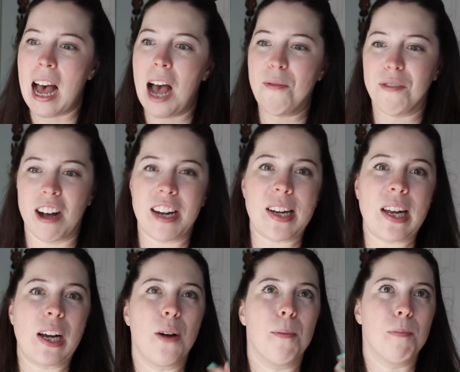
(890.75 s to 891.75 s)
I'm
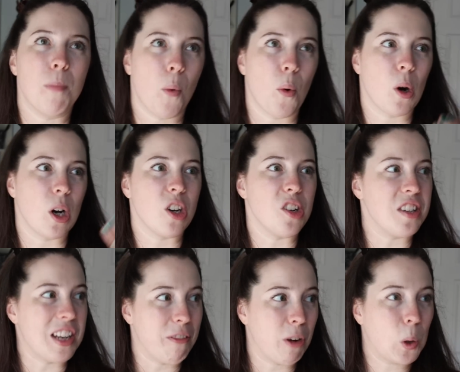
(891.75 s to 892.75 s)
finding more
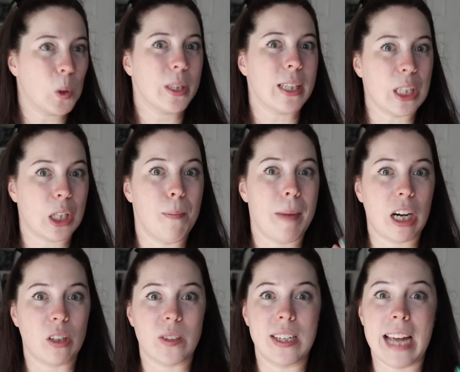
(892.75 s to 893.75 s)
difficult in
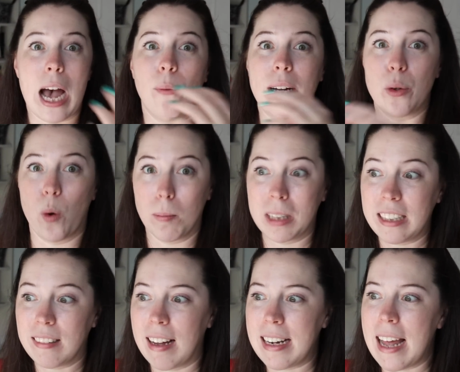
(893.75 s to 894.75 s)
comparison to how I normally
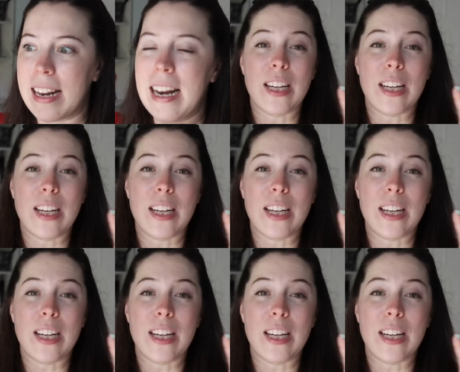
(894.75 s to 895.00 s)
line edit.